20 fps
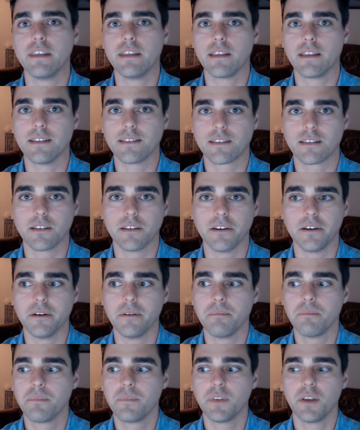It's the
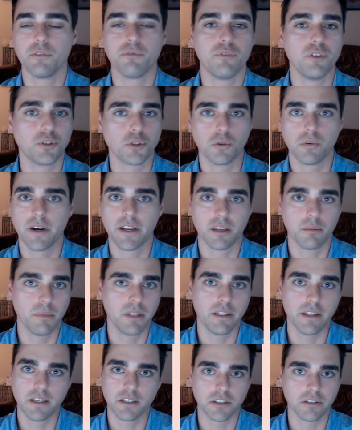official
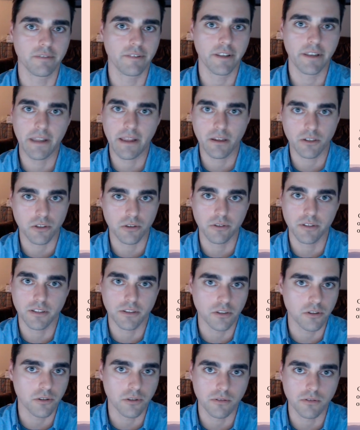recommendation of the National
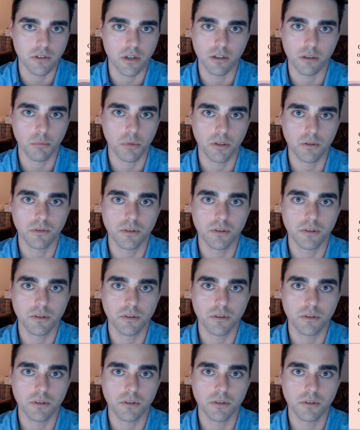Institute of Drug Abuse.